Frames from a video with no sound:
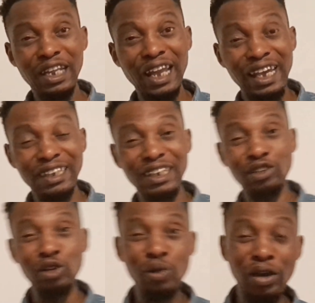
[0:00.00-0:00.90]
like I said to
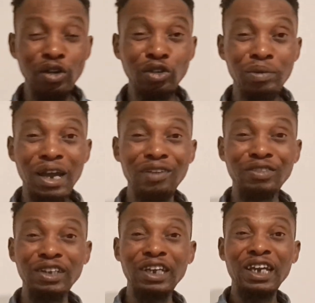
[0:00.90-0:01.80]
you, we are going to be
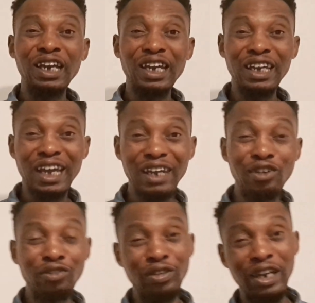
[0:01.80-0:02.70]
having a
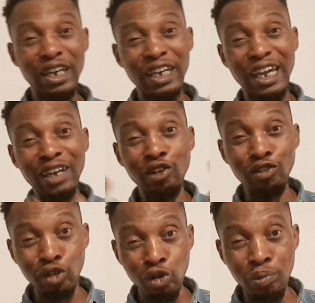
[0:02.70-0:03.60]
kind
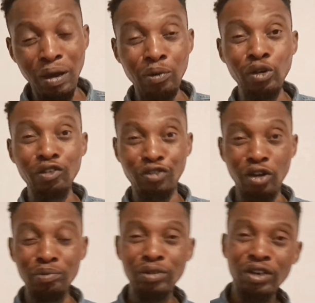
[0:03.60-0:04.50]
of group I want to
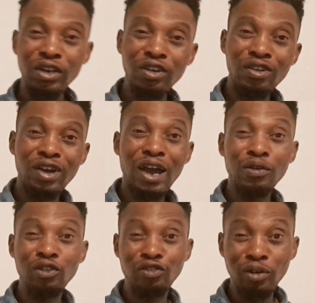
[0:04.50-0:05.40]
form. I
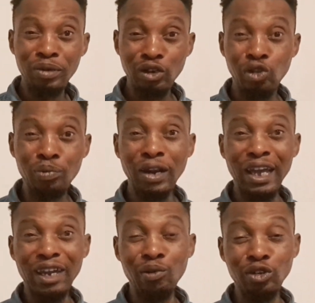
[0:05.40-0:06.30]
want to form a group,
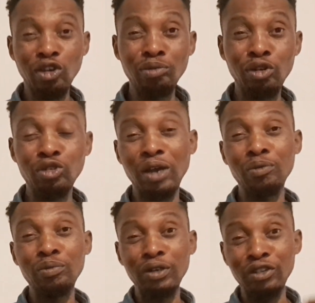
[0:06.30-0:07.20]
like a WhatsApp group. So I
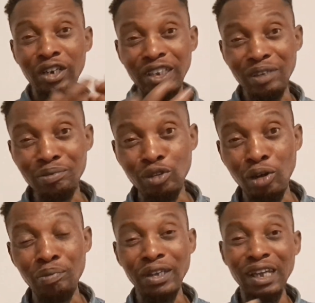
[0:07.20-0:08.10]
will be releasing
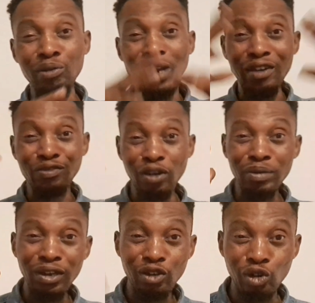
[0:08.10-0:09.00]
numbers that we can
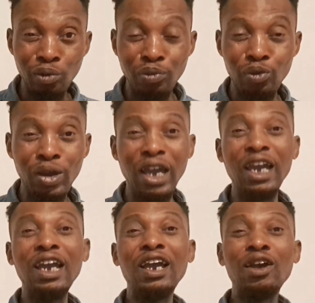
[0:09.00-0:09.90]
form a group
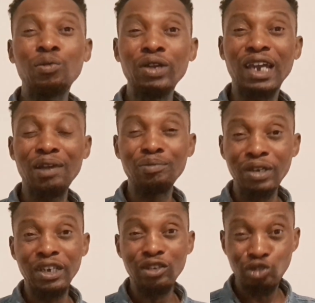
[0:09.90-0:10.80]
where we can
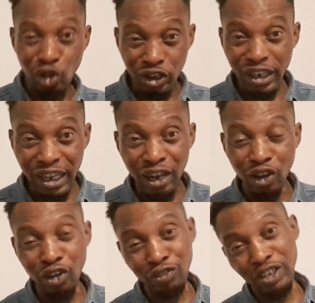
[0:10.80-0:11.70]
be talking a
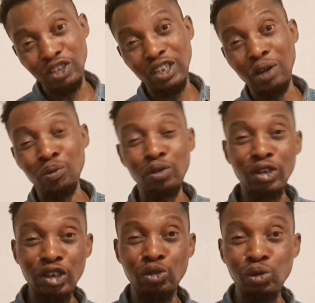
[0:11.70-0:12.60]
lot of things. Now,
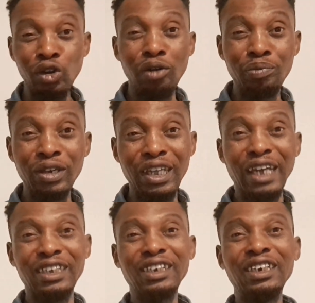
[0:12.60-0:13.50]
it will not be
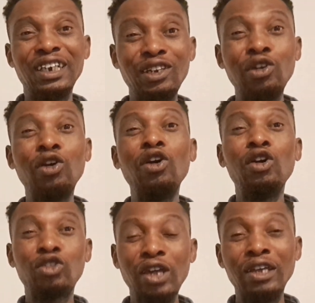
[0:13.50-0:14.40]
that, you know,
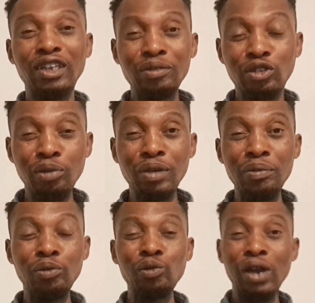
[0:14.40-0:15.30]
so that so many
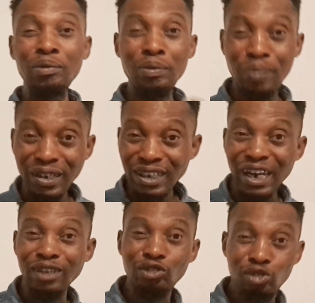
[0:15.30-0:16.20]
people can be passing
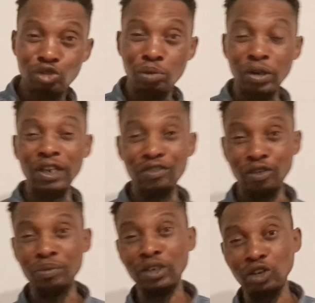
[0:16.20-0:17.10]
out too many
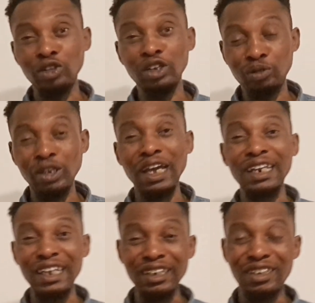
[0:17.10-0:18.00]
information, because I
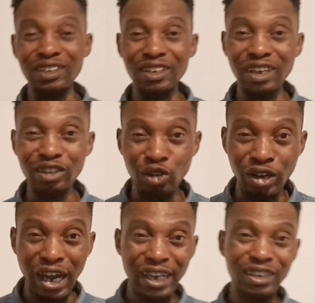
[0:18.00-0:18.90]
need you
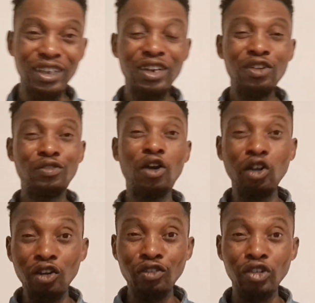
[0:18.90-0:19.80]
guys, for
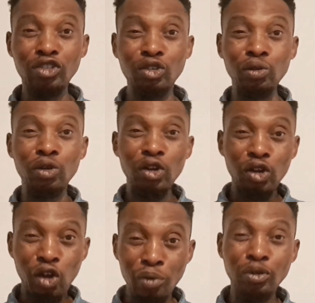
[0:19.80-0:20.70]
all of us to
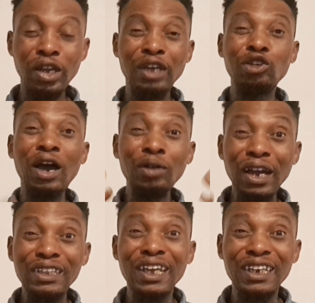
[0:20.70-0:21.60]
come together so I
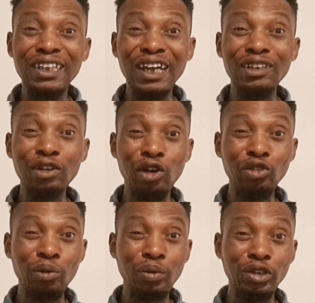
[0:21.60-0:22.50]
can take it and the
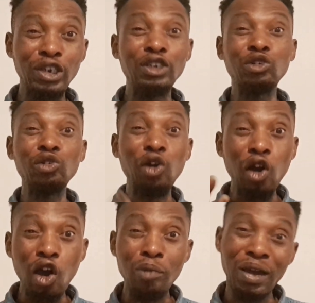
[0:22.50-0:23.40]
opportunity to know
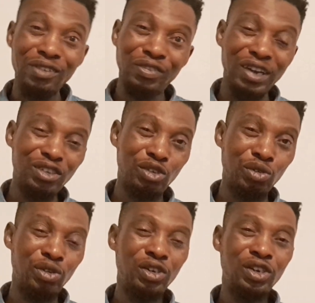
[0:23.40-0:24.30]
all my fans too.